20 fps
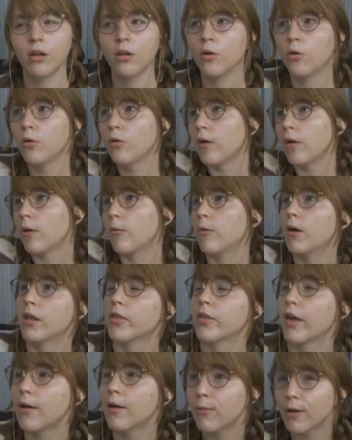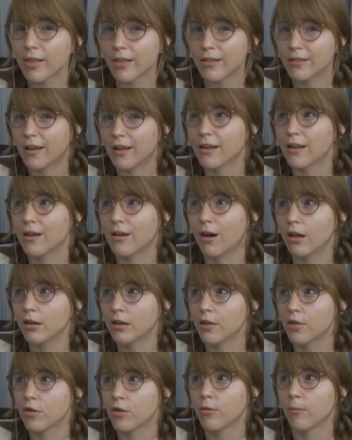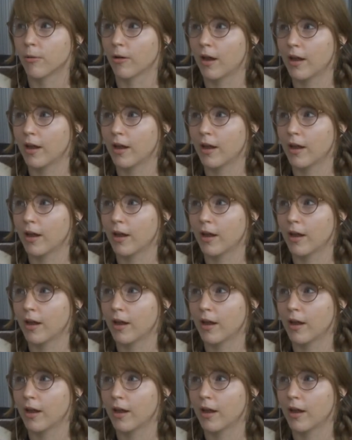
Who do I watch? I watch a lot of College Humor.